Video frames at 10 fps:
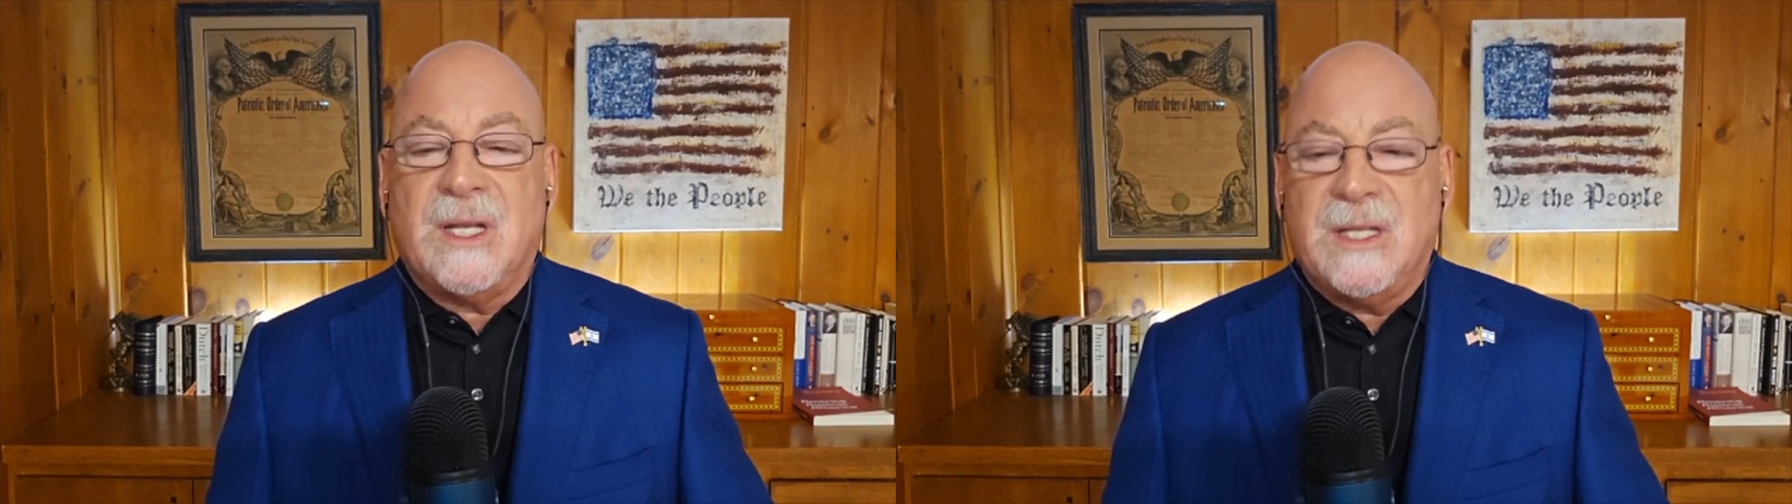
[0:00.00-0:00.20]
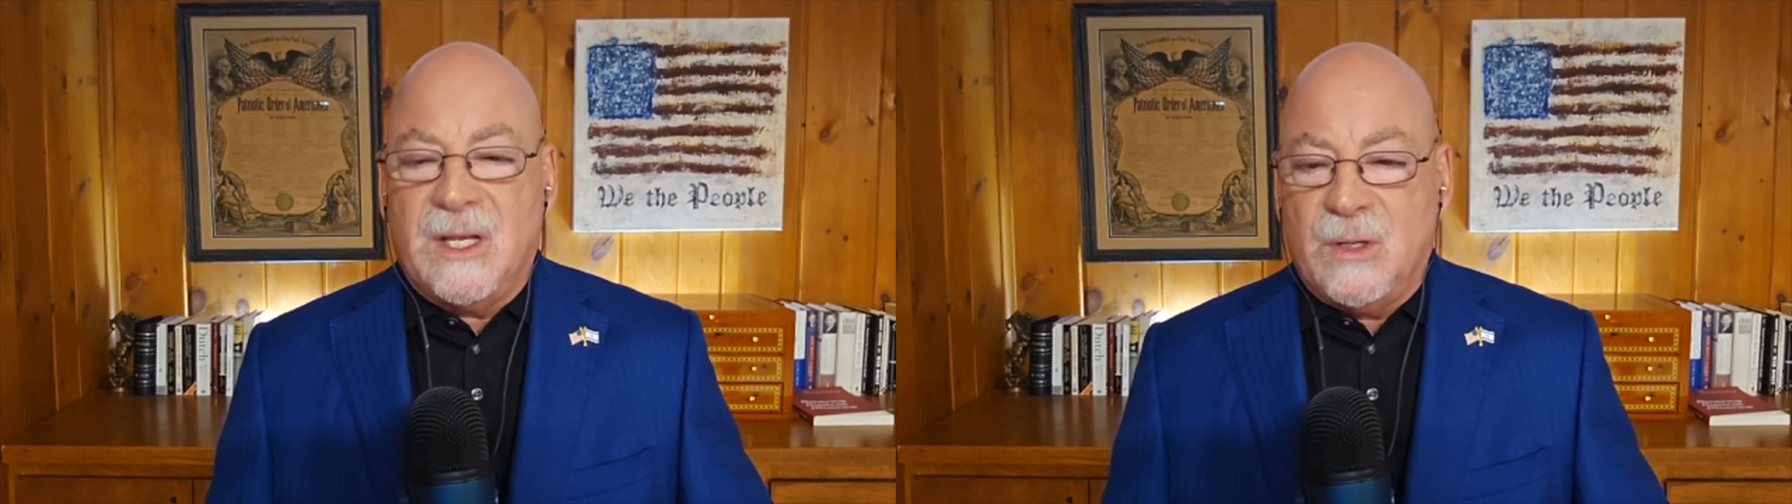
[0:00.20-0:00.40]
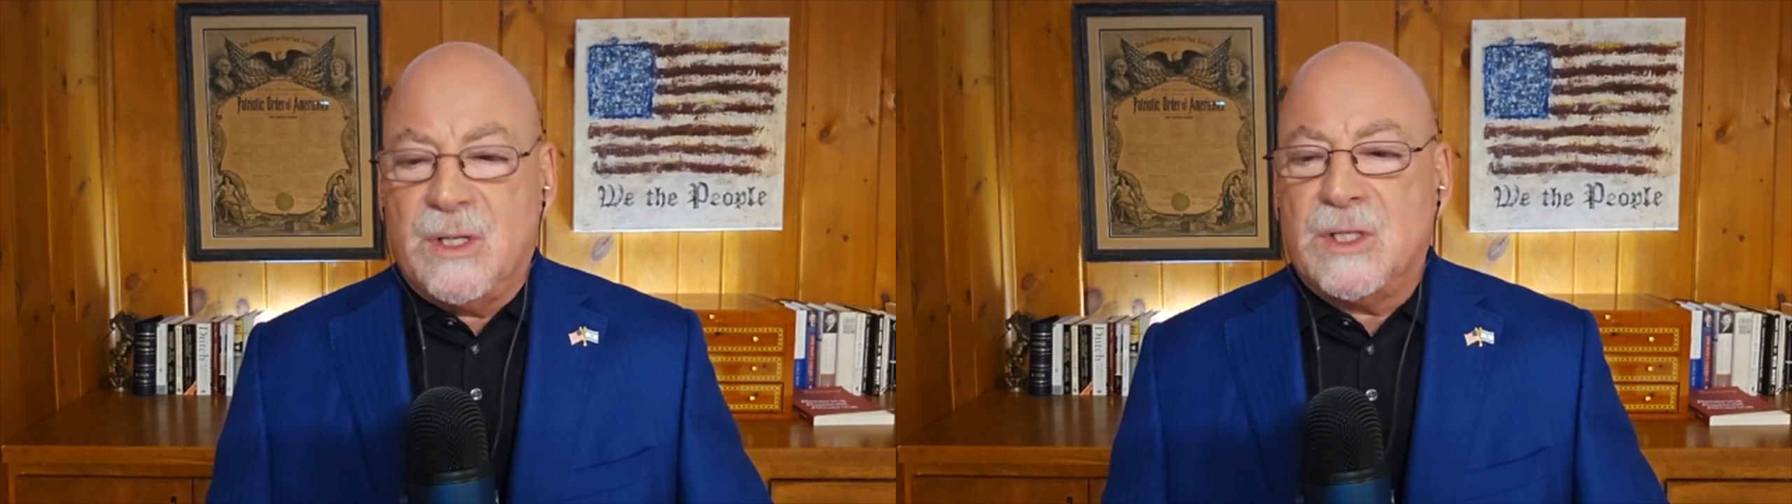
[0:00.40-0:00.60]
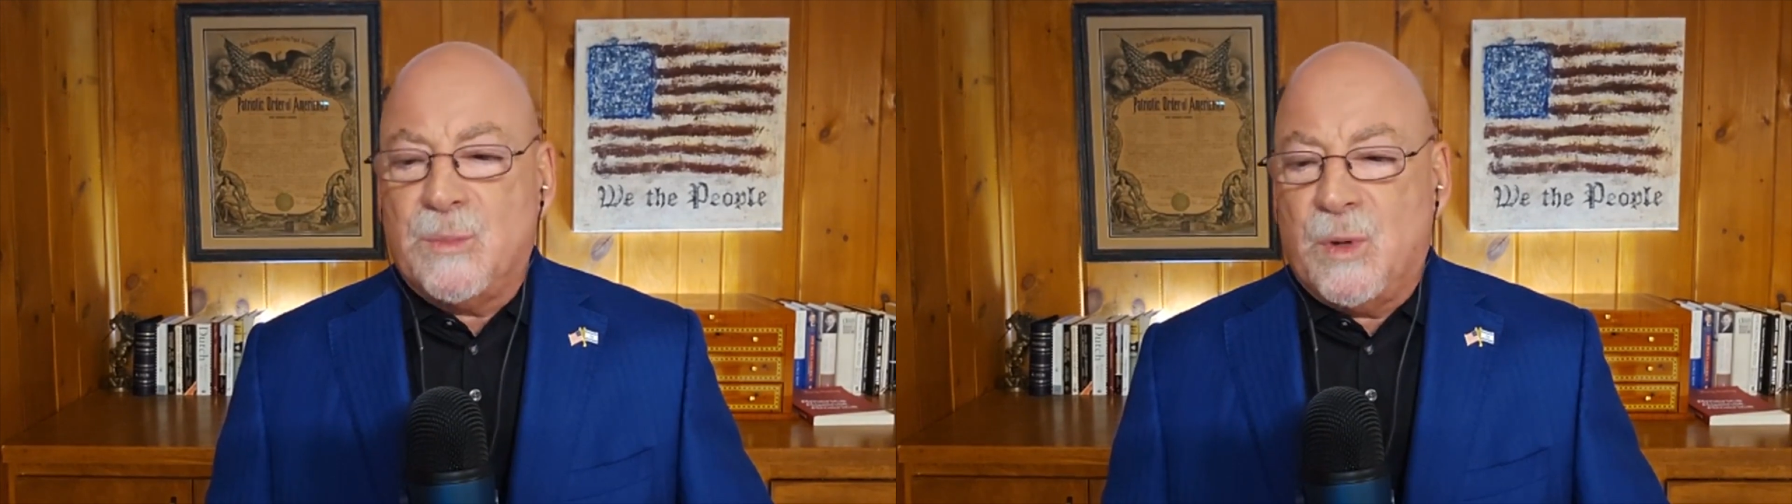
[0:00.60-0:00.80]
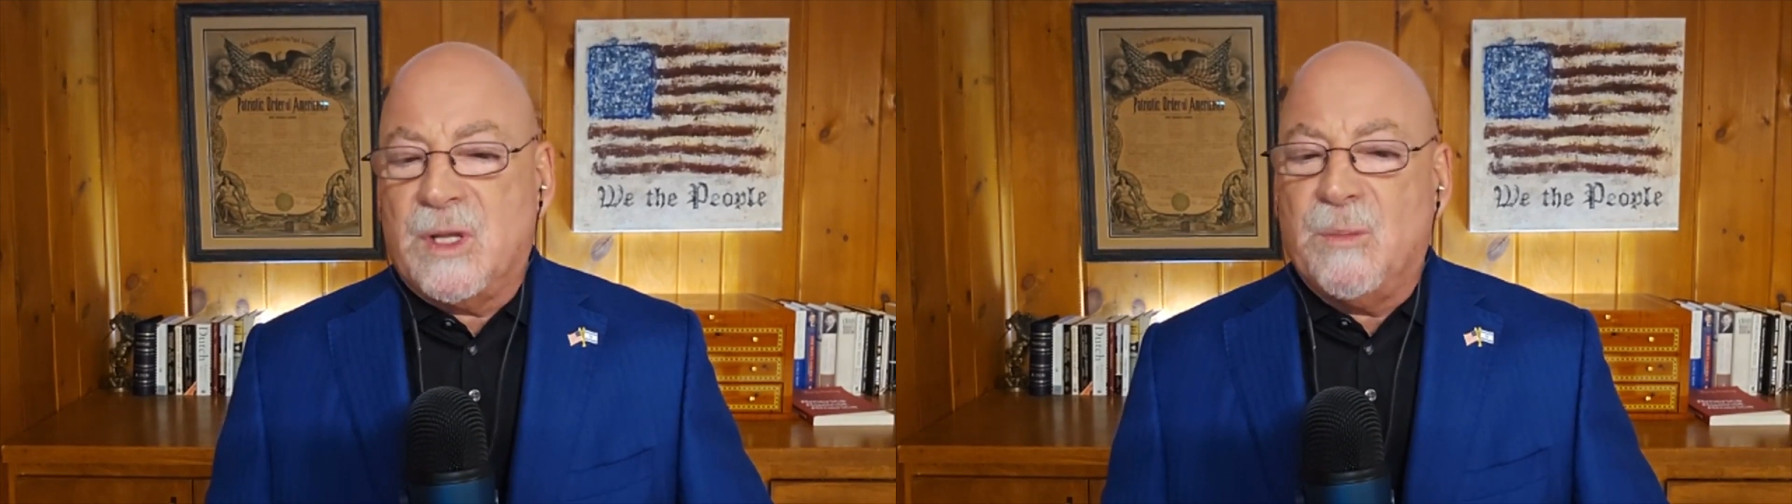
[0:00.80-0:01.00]
continue to
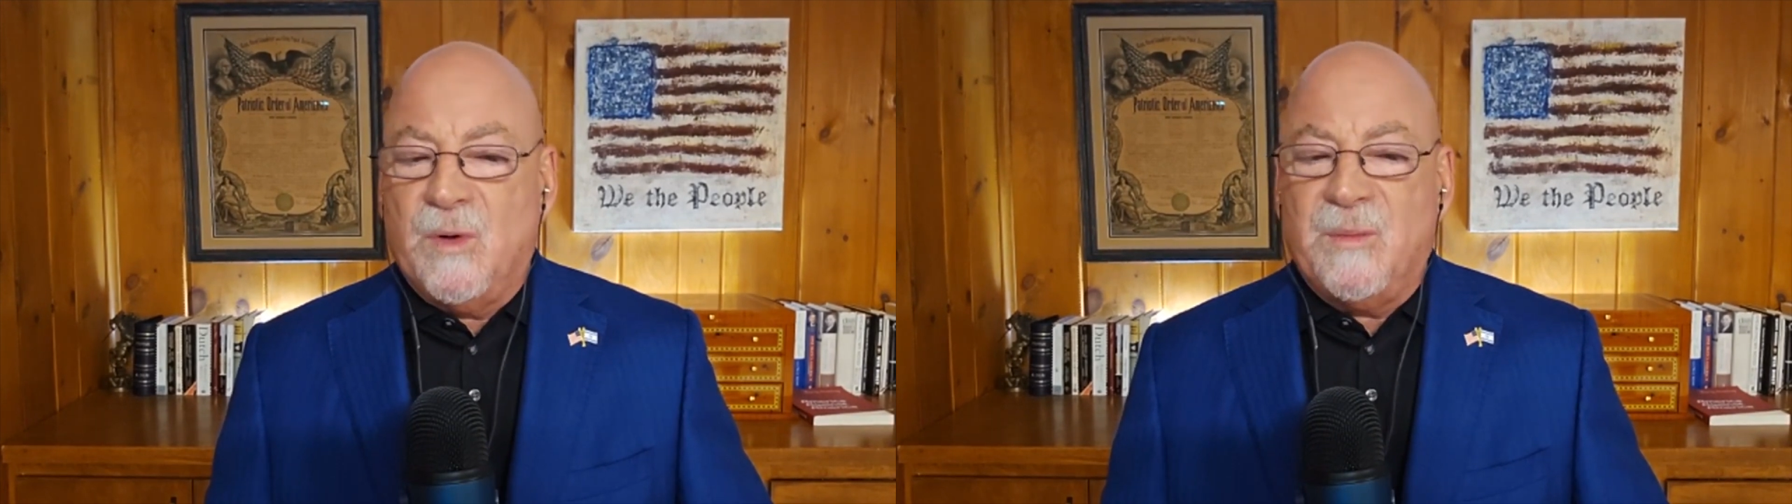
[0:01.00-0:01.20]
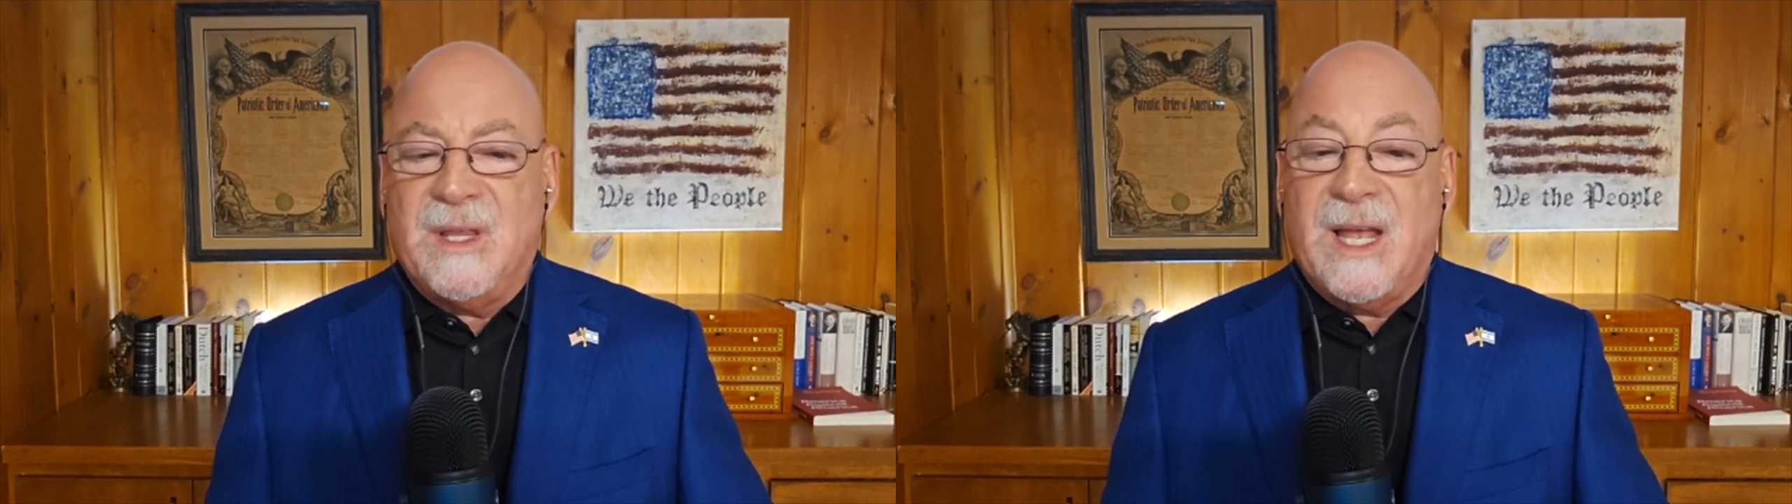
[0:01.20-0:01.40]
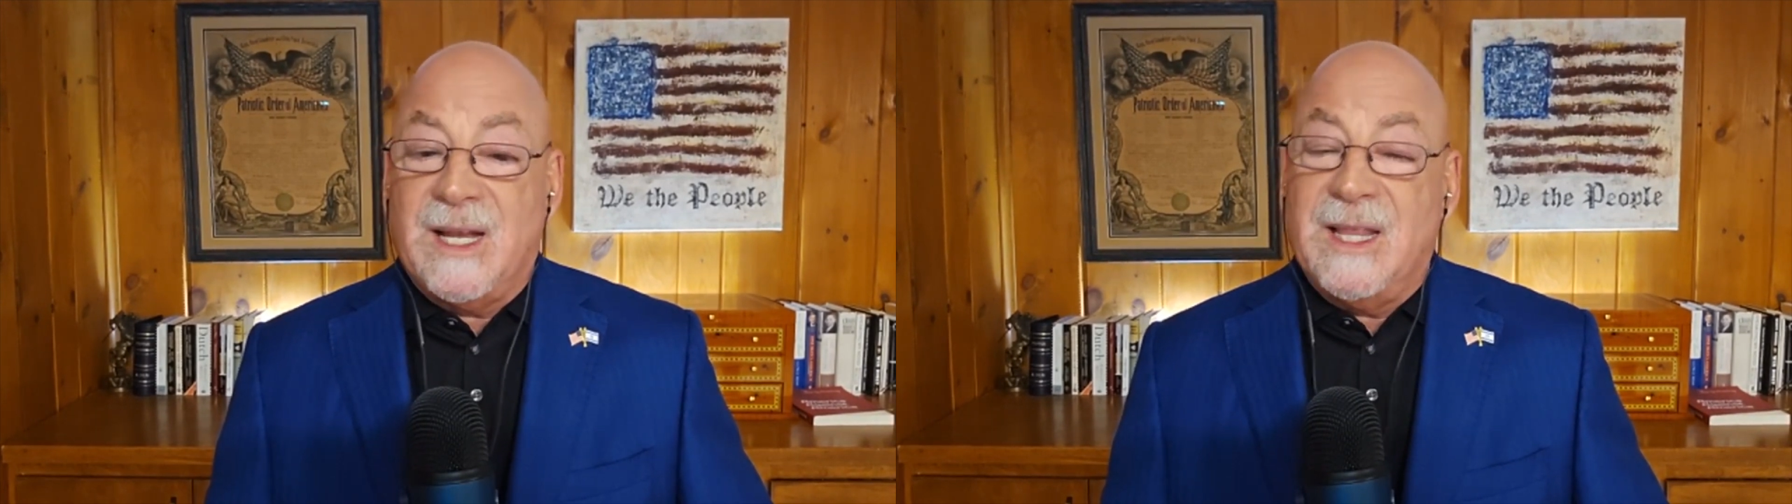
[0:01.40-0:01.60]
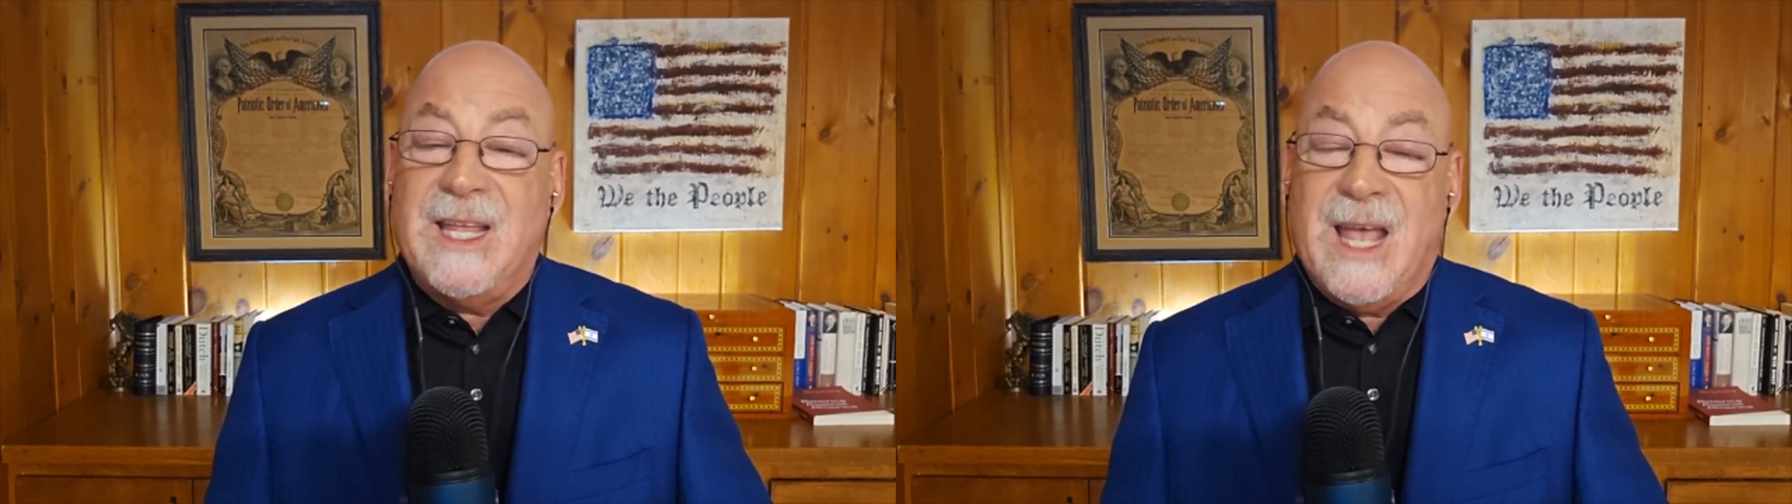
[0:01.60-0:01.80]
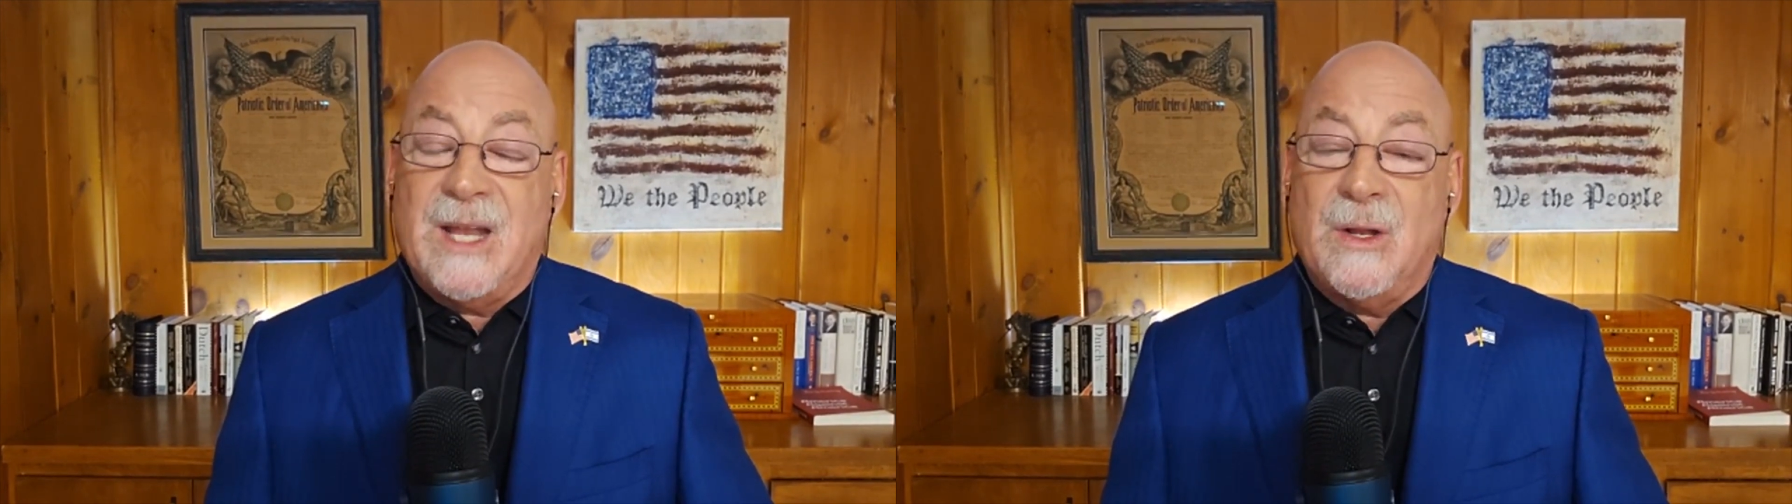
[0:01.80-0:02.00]
support the movement that in
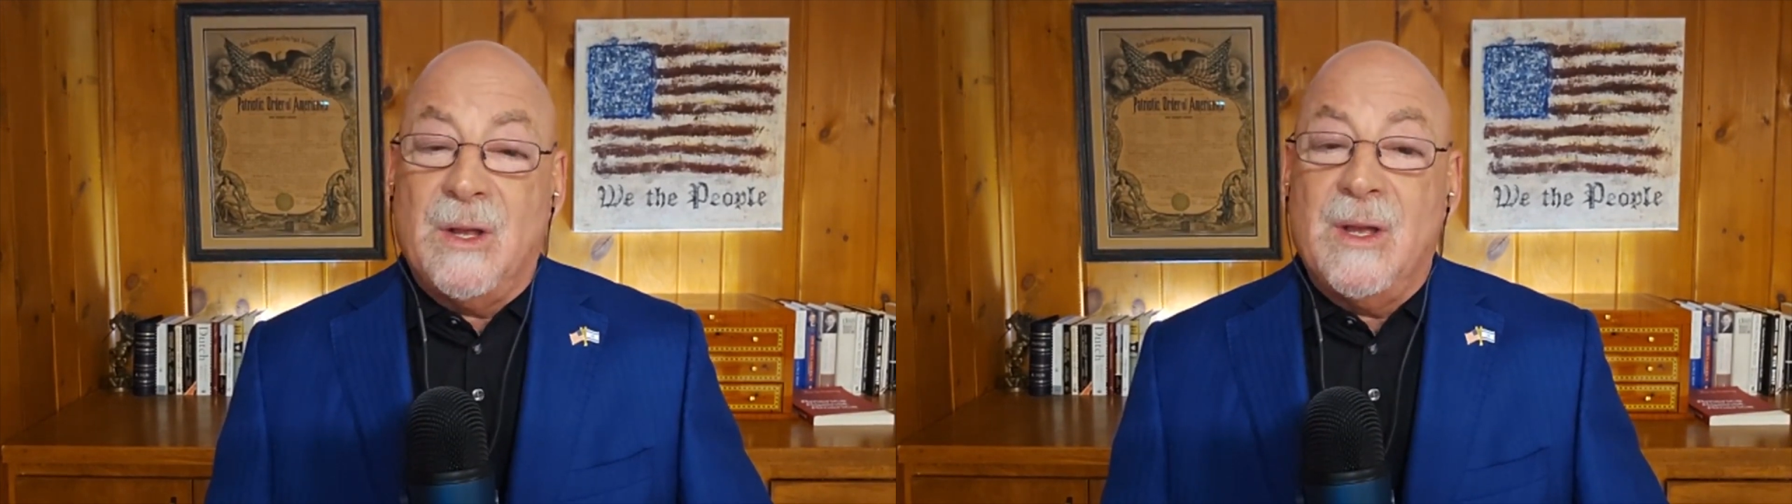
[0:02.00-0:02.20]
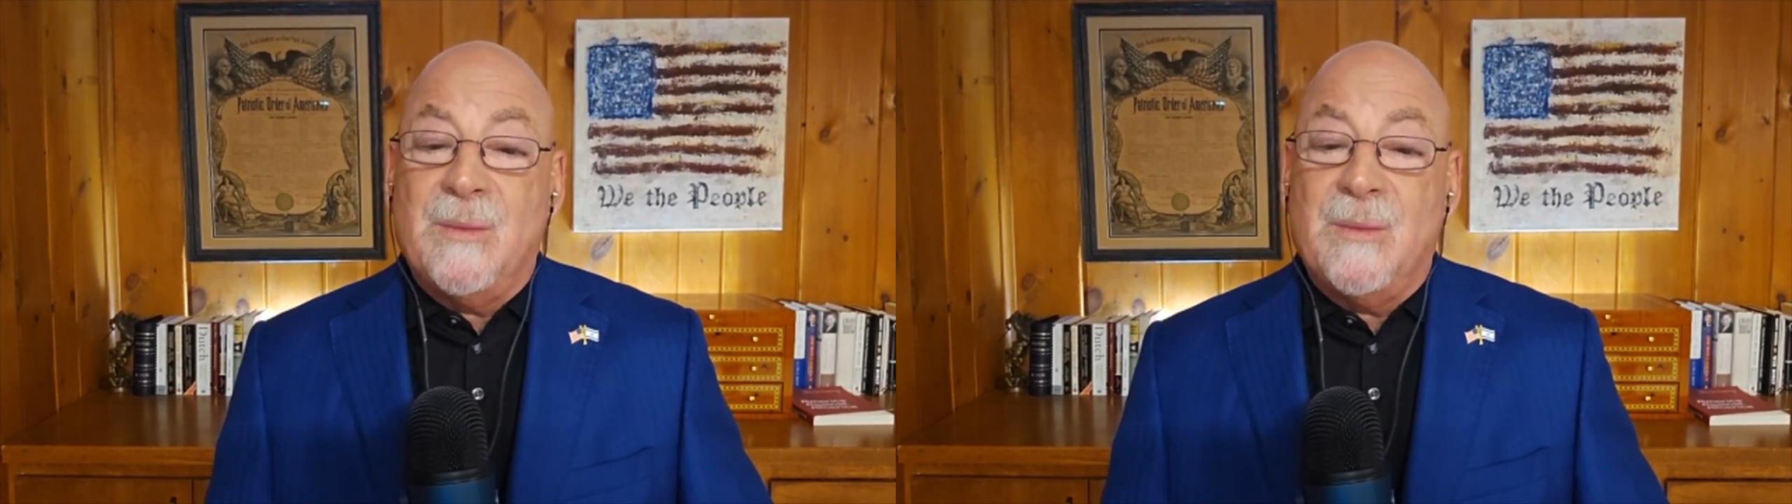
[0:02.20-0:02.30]
the end